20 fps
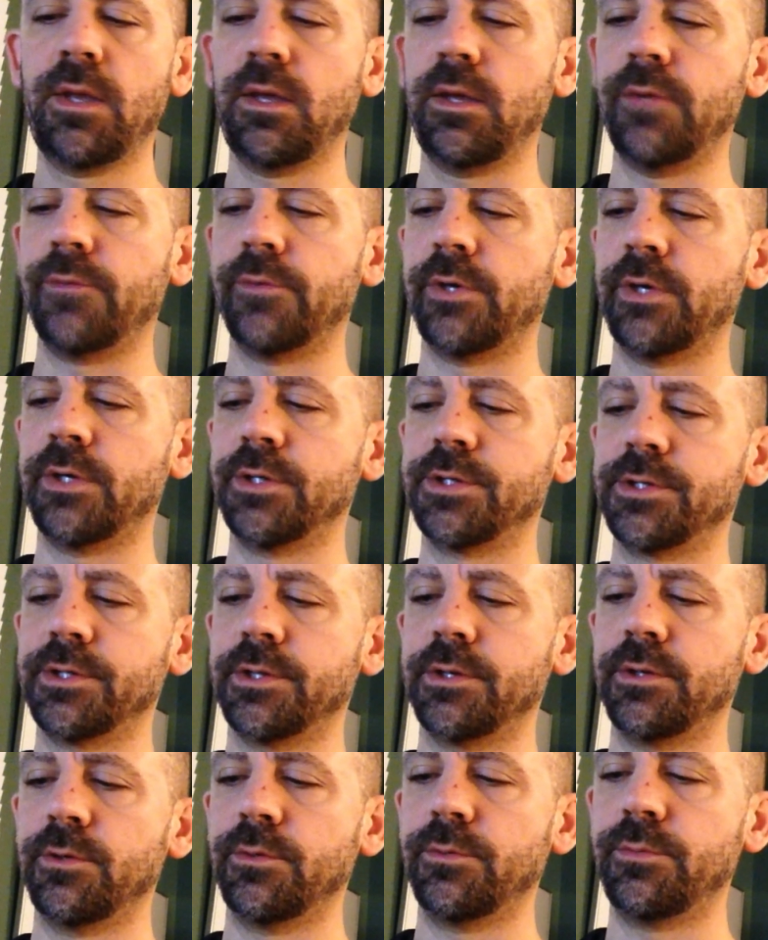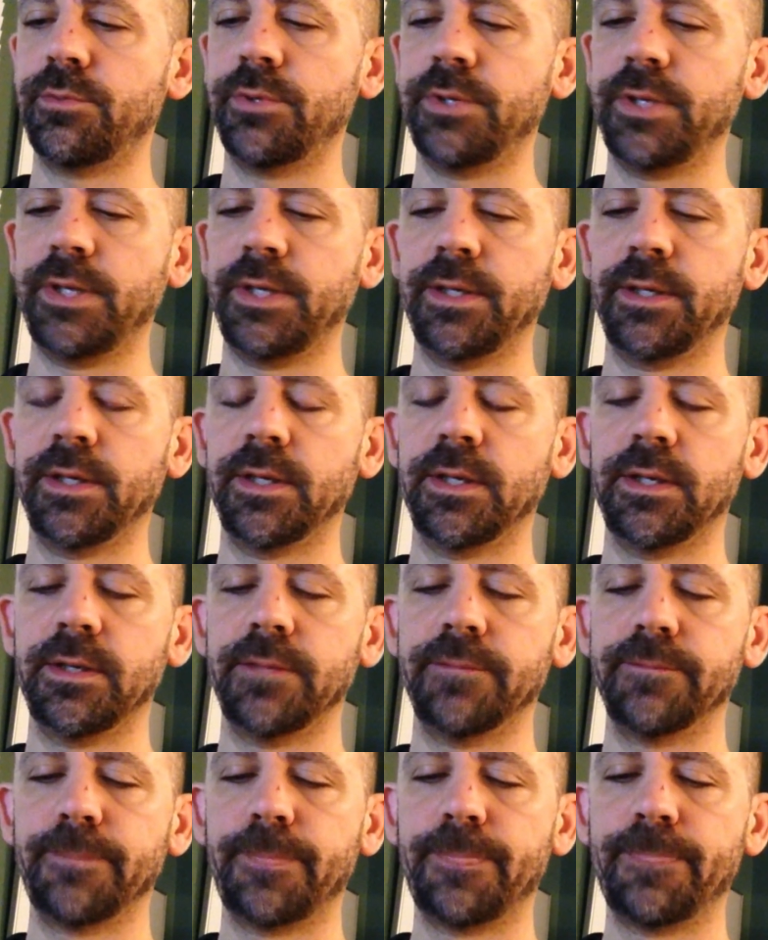and we're also putting
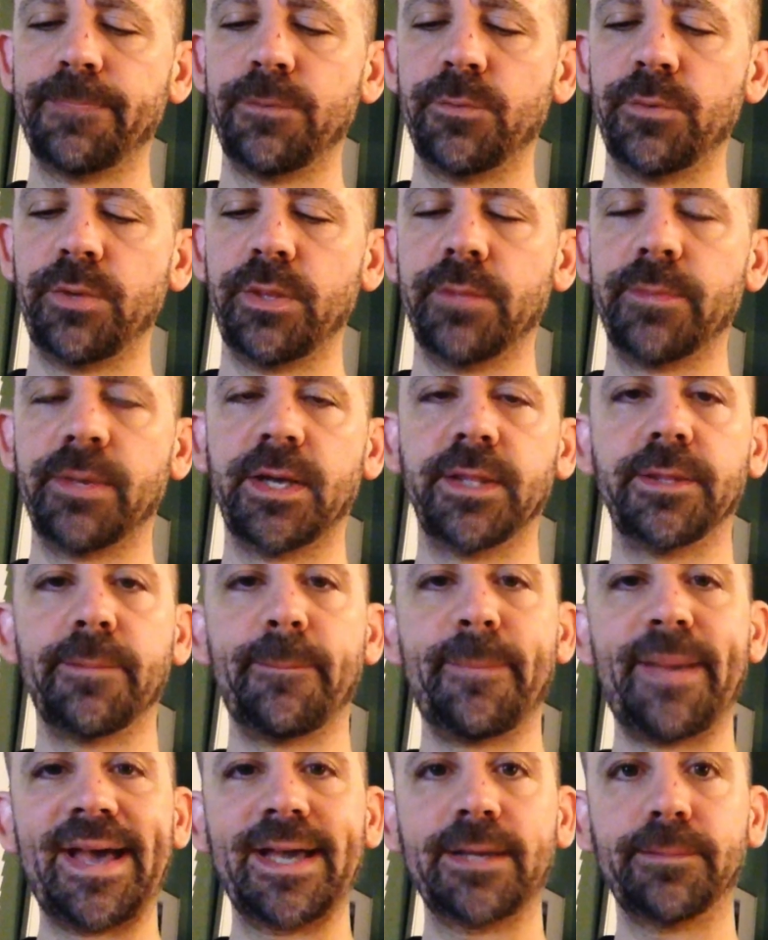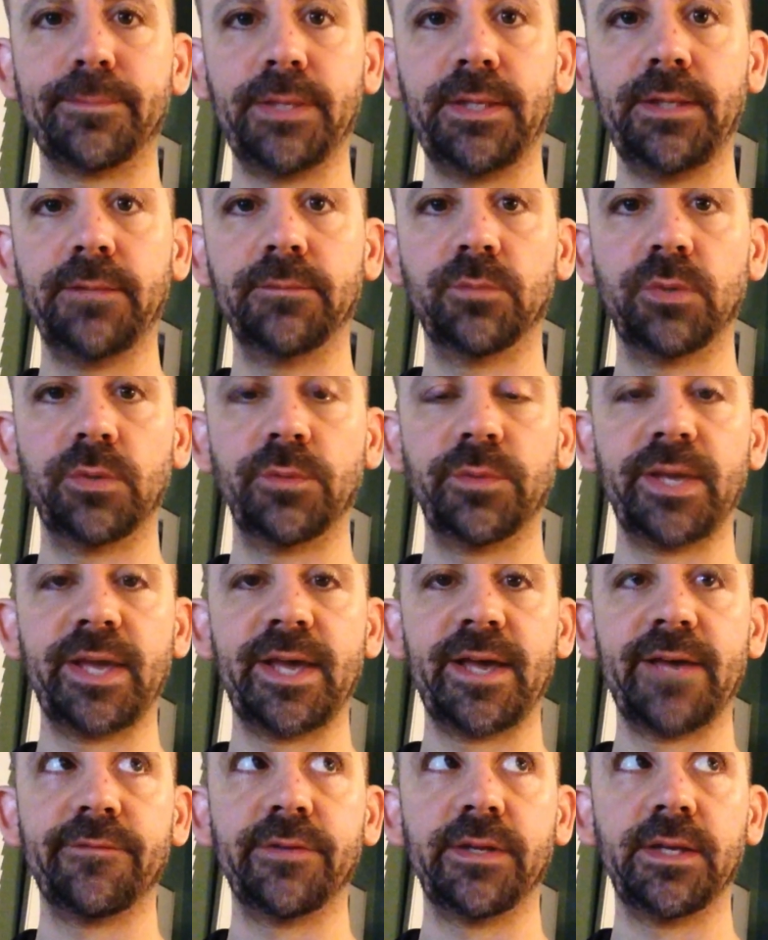the rhythm on the backbeat when we
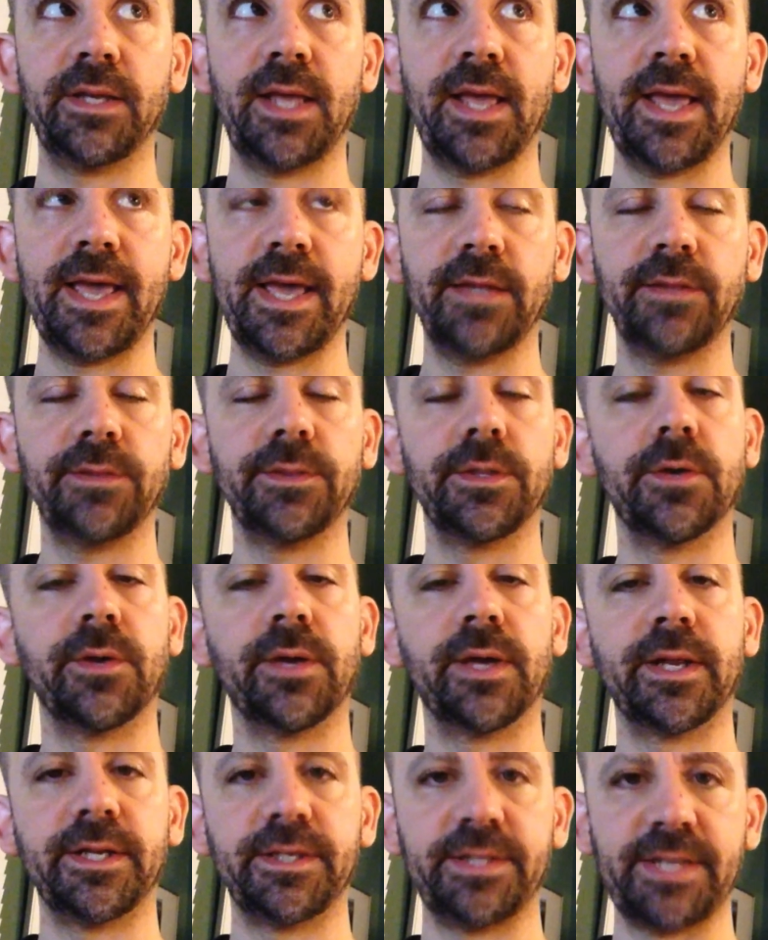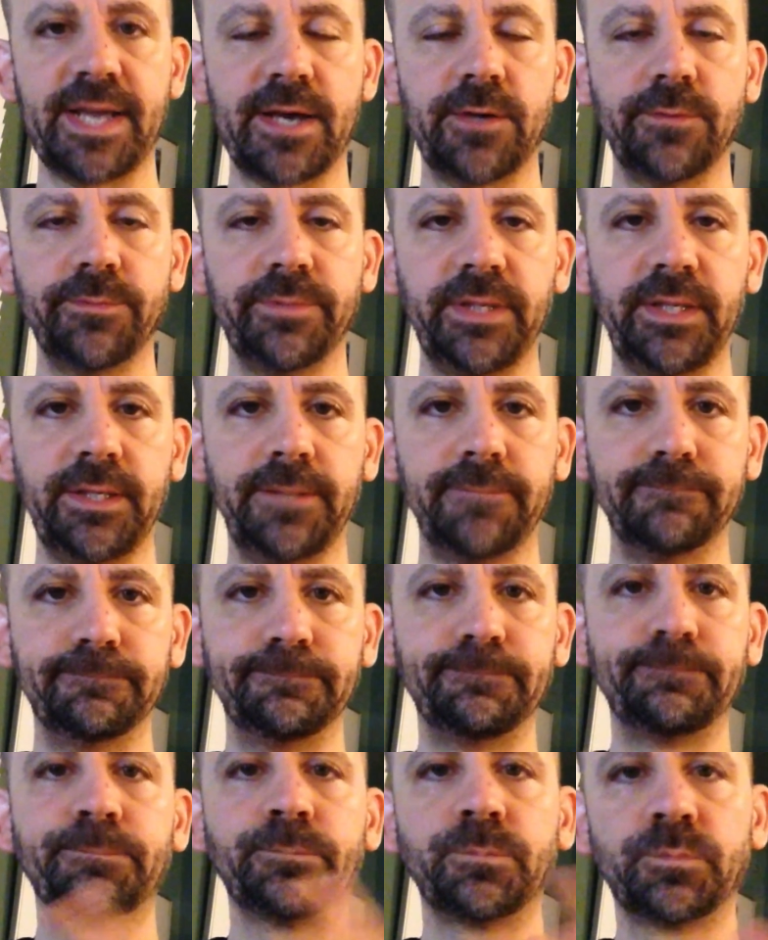have an eighth note on a downbeat,
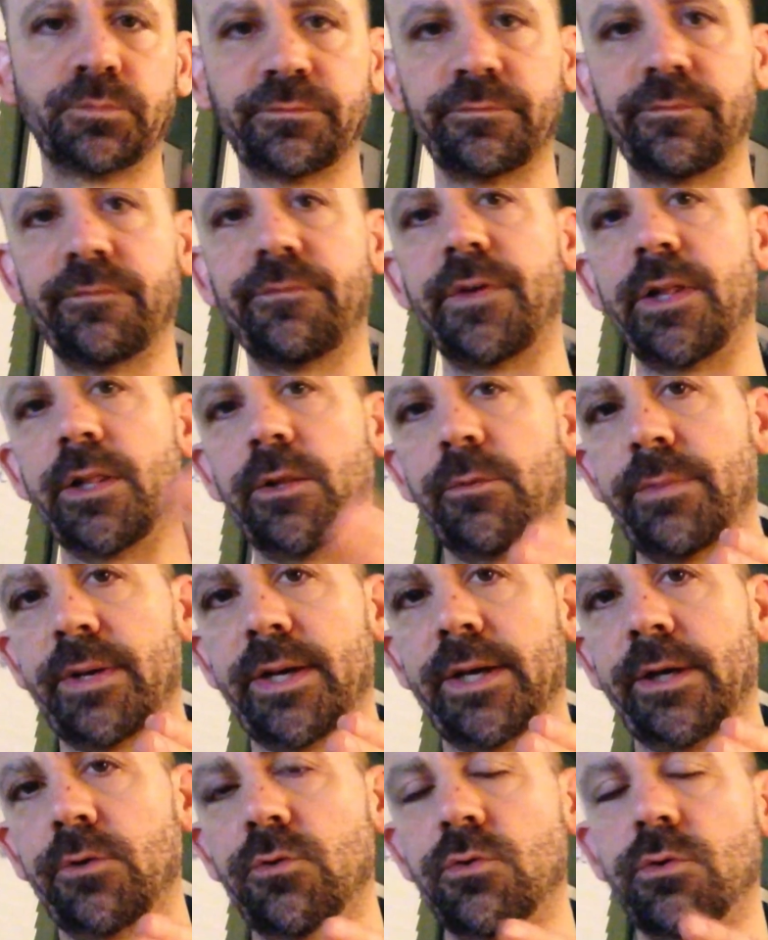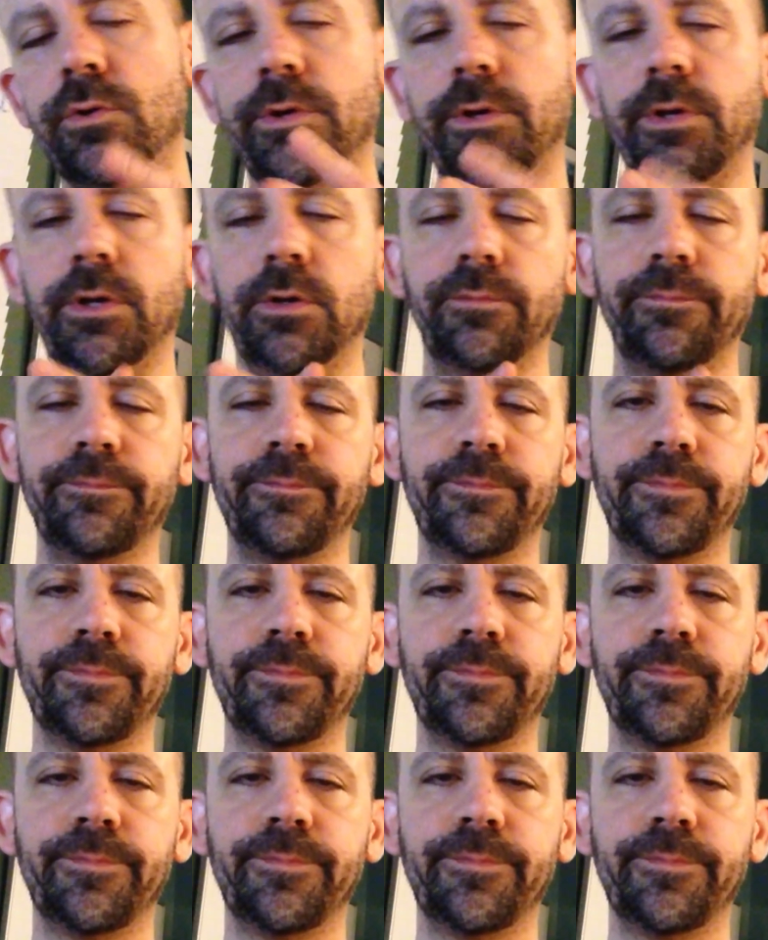followed by a quarter note